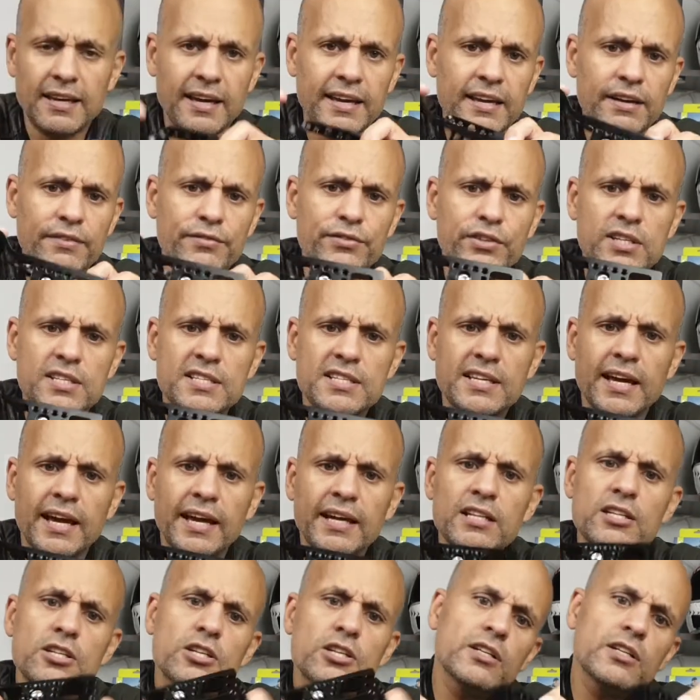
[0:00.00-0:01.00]
I have this
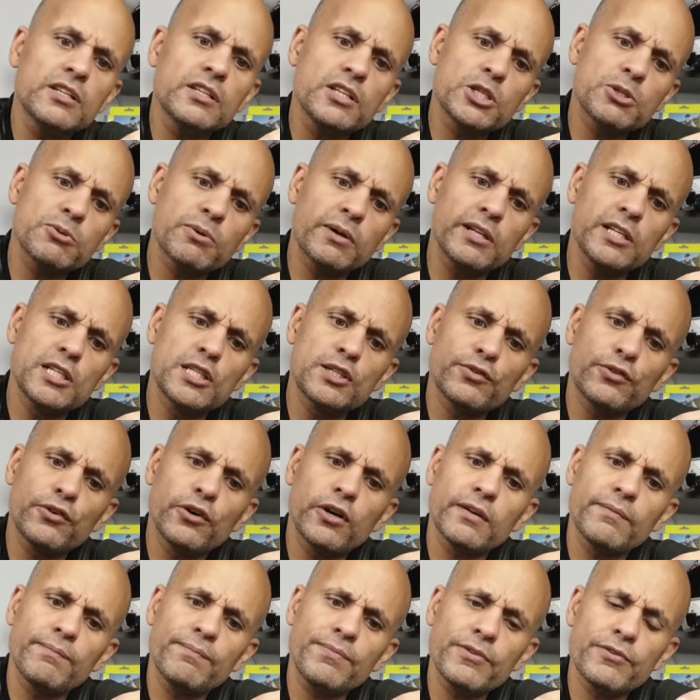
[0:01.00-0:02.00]
cage. This one is
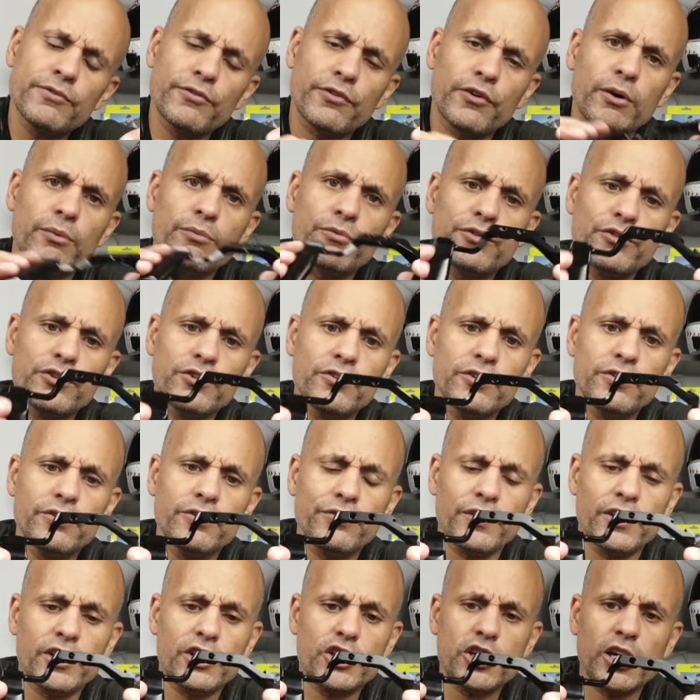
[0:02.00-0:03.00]
from
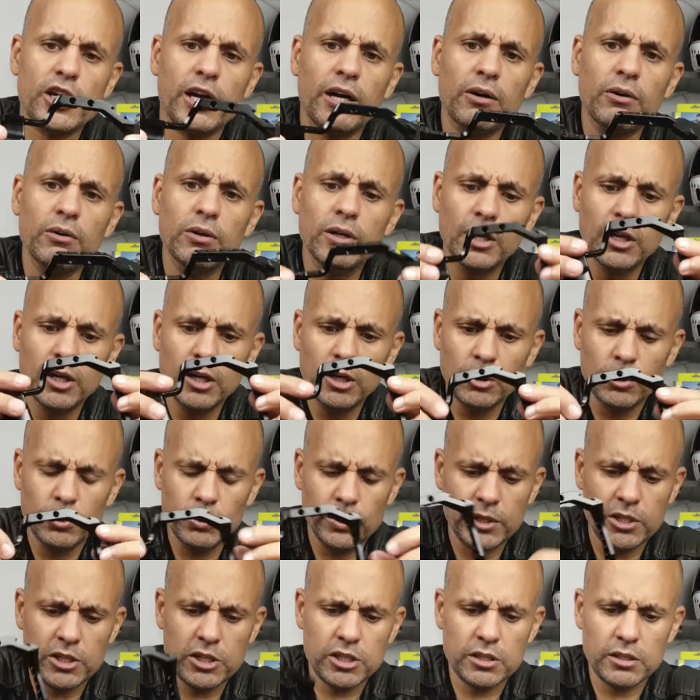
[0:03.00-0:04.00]
Feixiao,
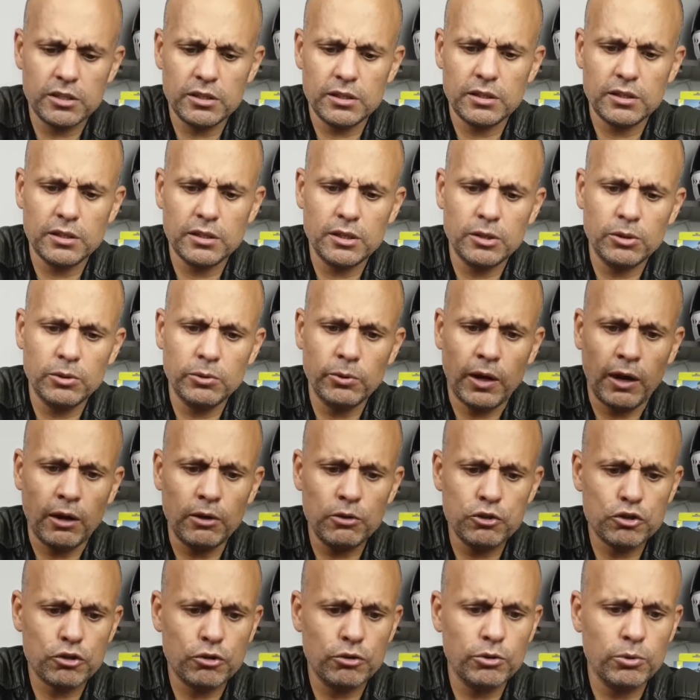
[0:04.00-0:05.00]
which I'll
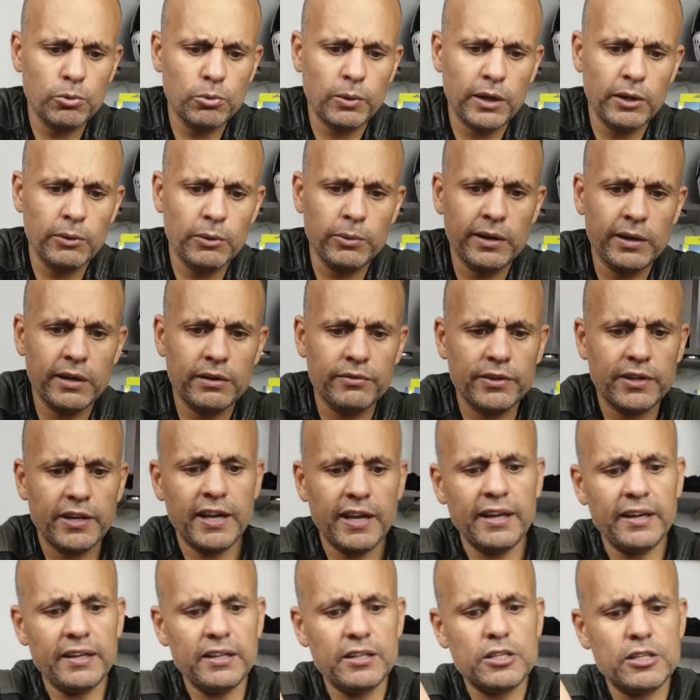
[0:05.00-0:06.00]
show you why we have a
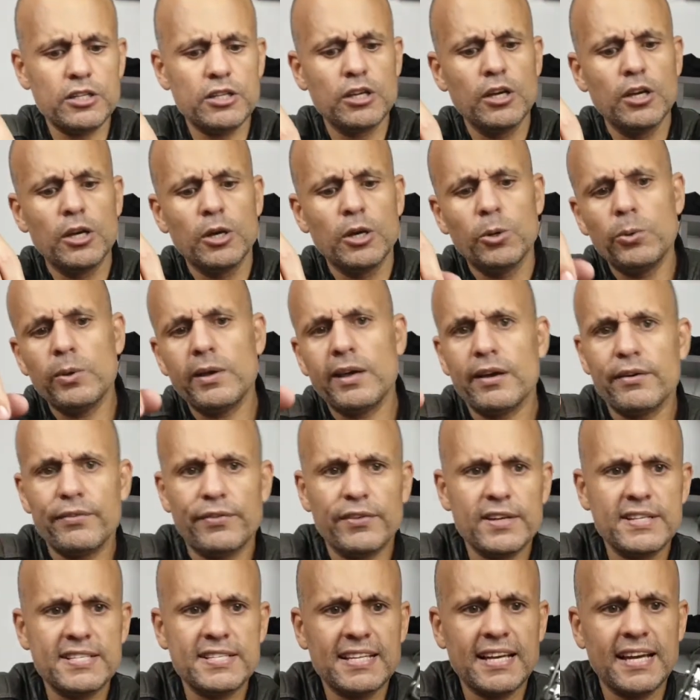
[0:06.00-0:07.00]
cage. We
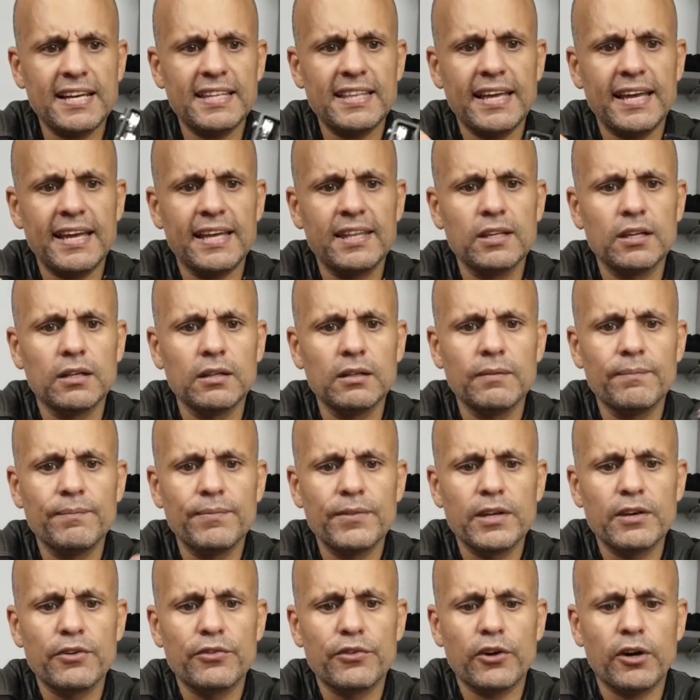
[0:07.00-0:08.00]
have a side handle
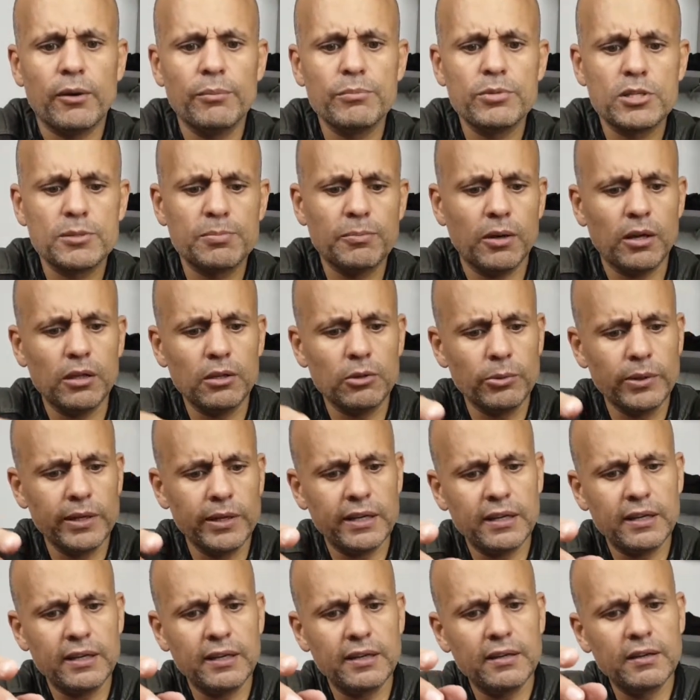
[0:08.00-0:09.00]
from Small
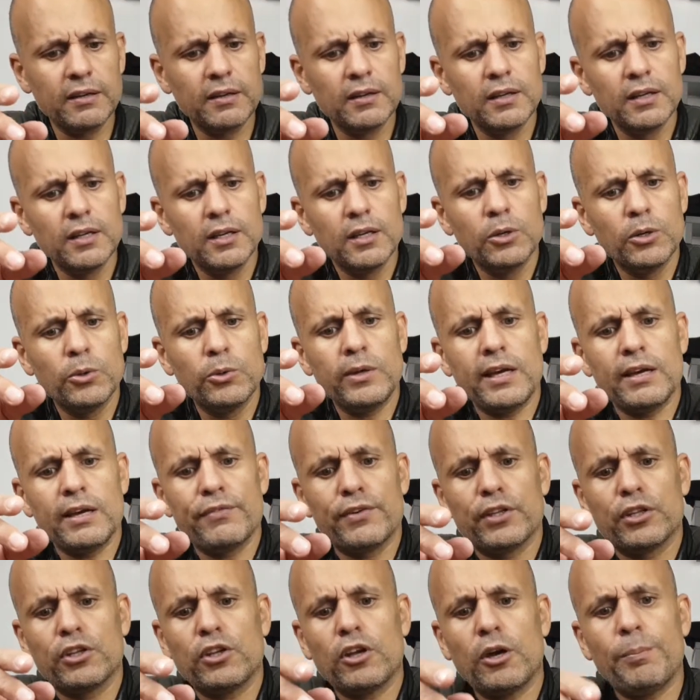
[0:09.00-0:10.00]
Rig. We have
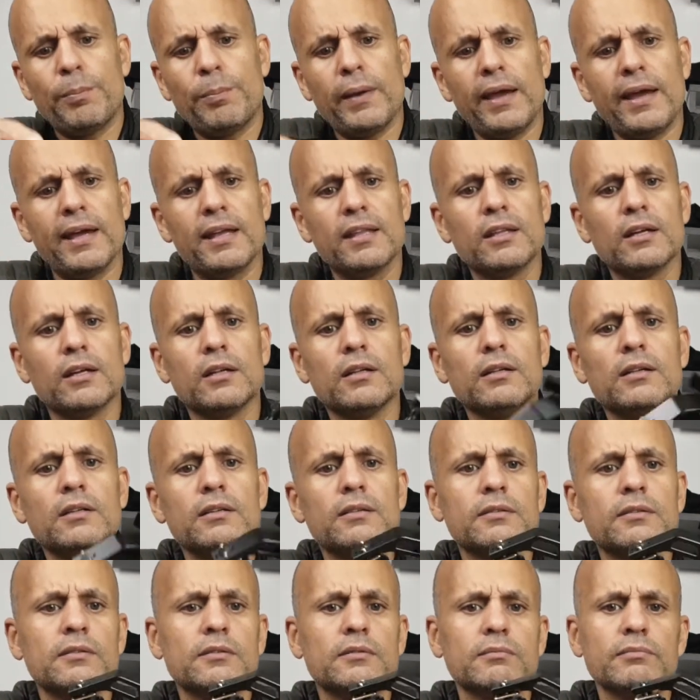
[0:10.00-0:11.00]
a top handle
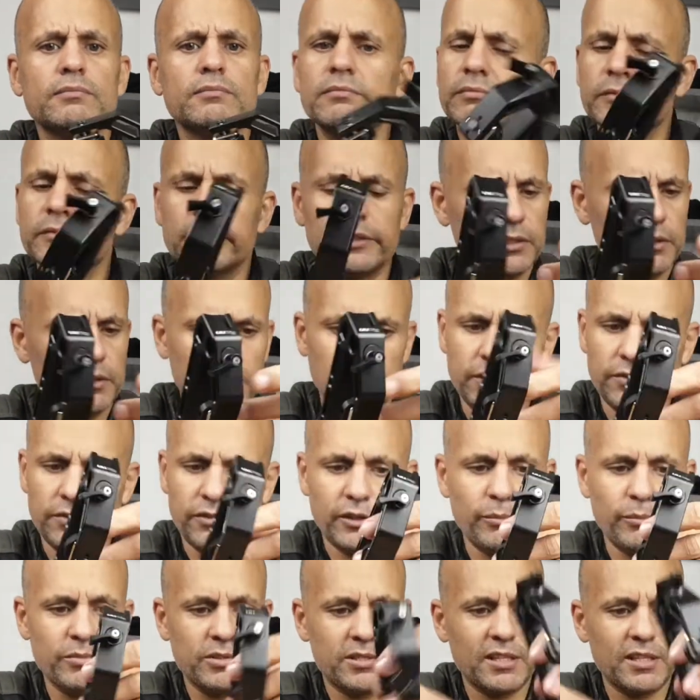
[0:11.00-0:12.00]

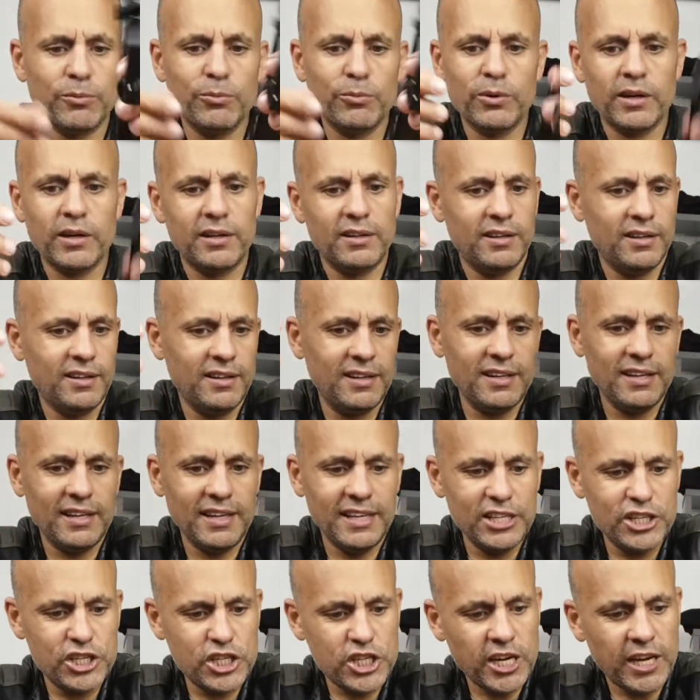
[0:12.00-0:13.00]
from someone
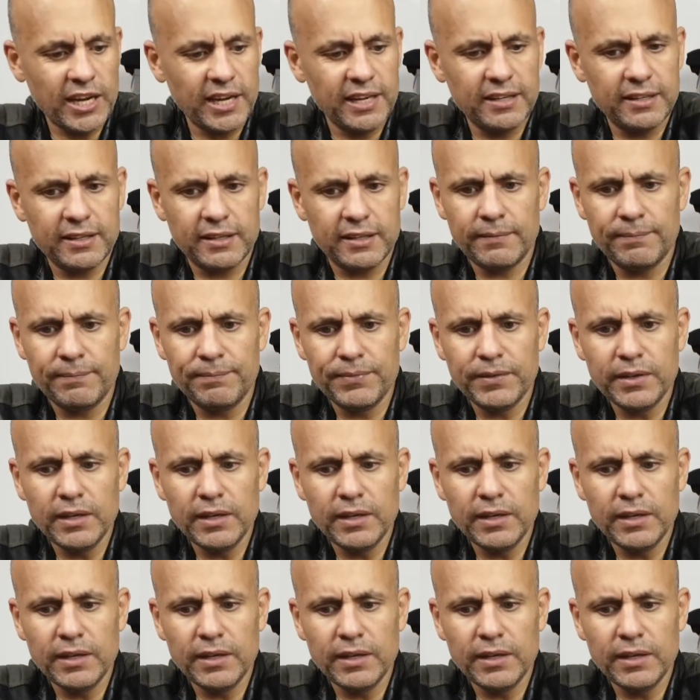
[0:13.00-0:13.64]
in China.